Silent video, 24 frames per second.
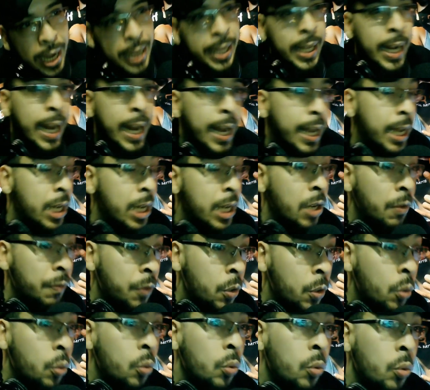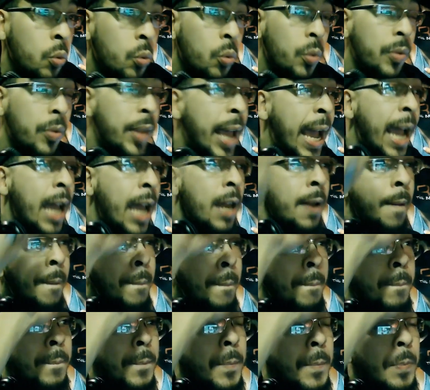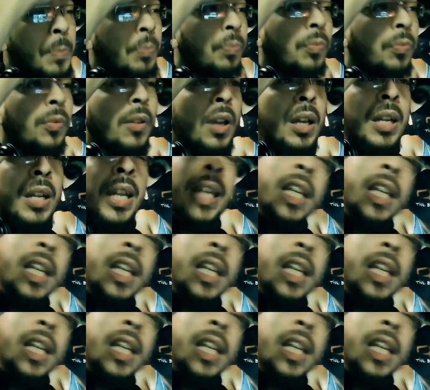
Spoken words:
of that interview that Nicky